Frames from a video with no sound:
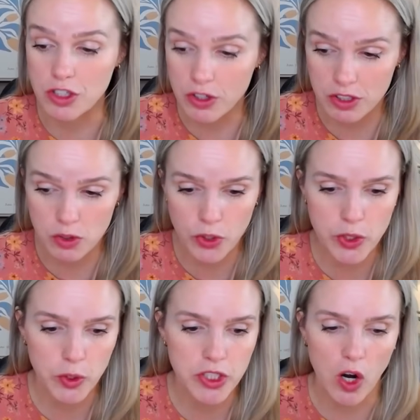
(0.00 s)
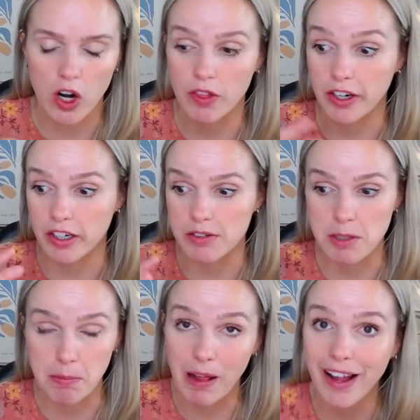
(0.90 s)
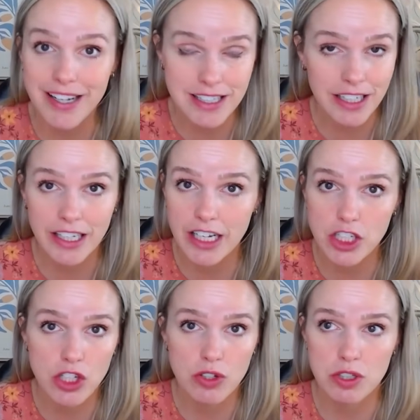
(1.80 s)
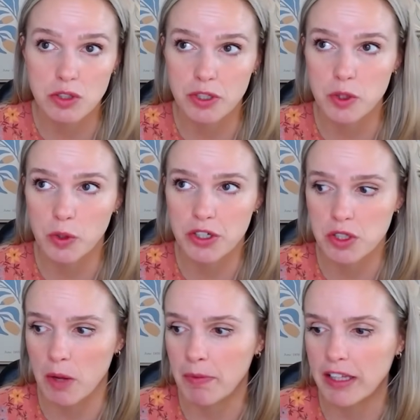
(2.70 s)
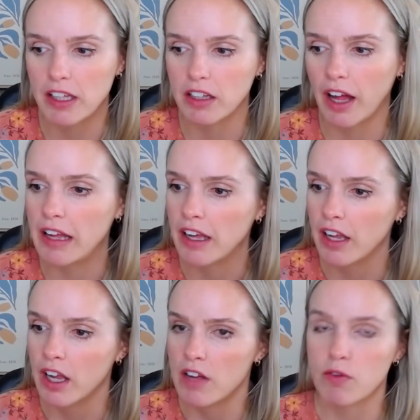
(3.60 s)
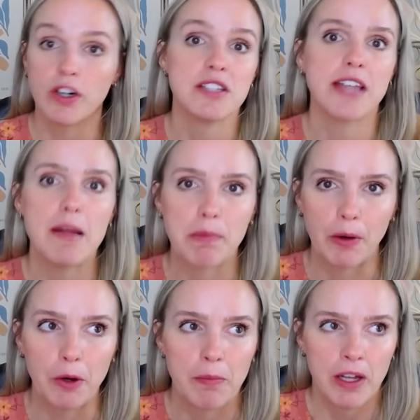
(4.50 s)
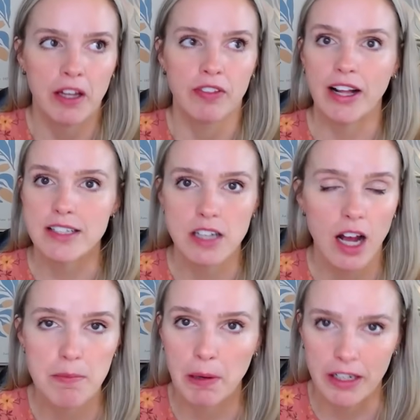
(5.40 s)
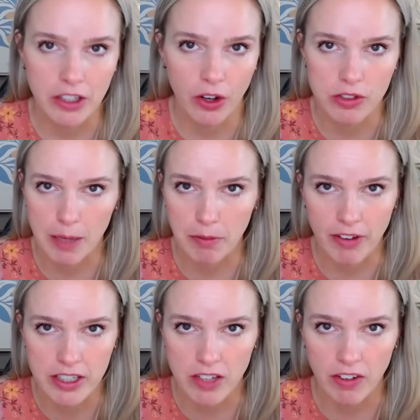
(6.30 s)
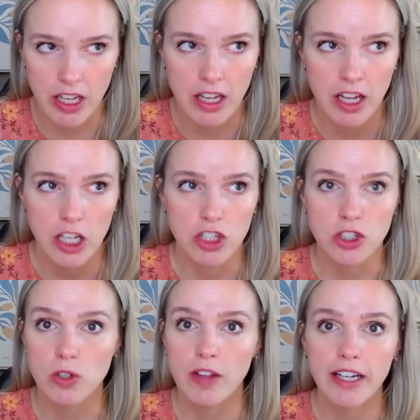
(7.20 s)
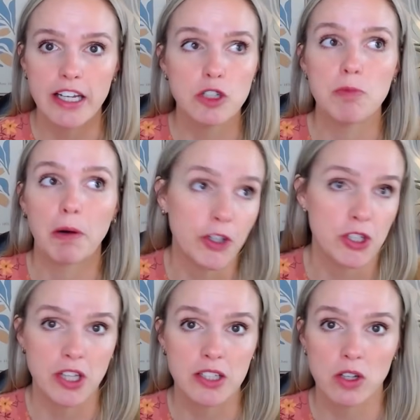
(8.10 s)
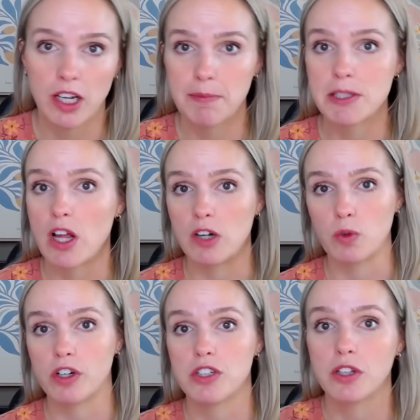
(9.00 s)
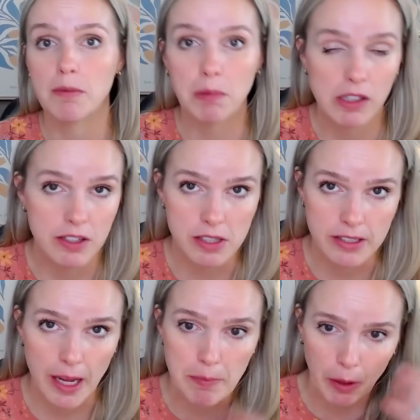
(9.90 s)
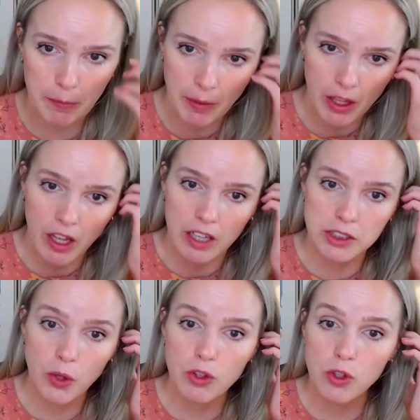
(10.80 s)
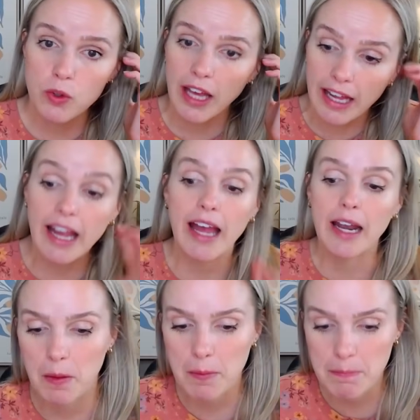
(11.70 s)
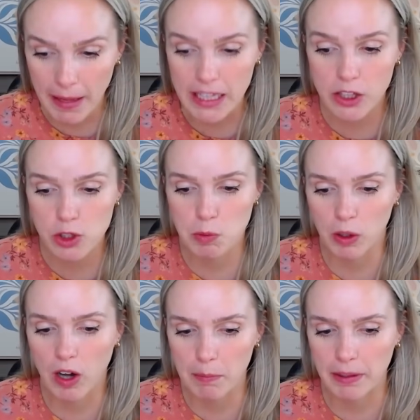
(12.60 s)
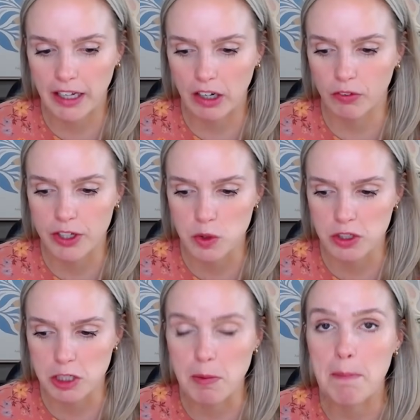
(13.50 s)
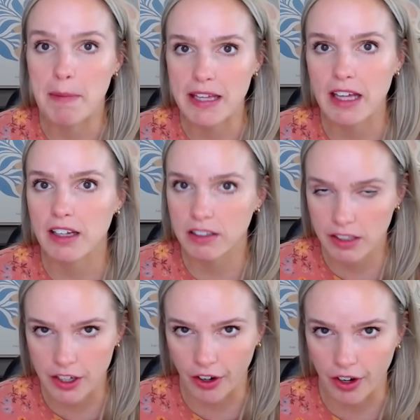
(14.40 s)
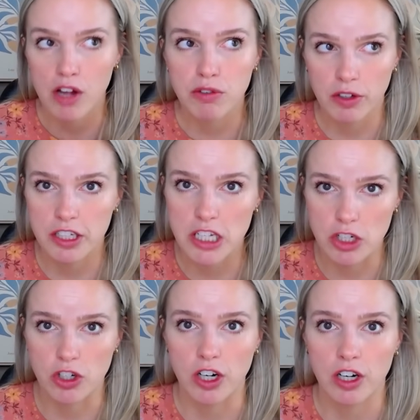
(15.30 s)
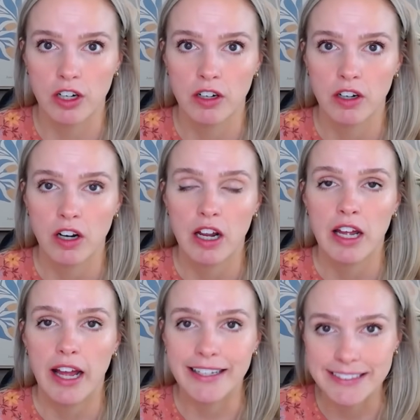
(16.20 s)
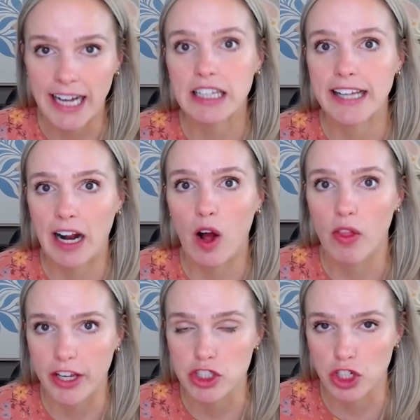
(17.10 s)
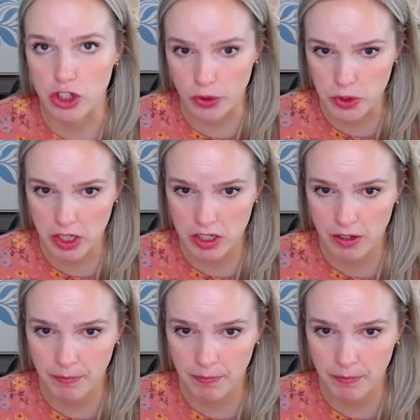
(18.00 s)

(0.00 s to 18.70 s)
use this resource. Are there supplies they need to use this resource? So I'm thinking like, for an escape room, that's not a print and go type of activity. Do they need to purchase things on Amazon in order to complete this escape room? So you can make those more complicated resources, but make it clear for the teacher exactly how they should use it.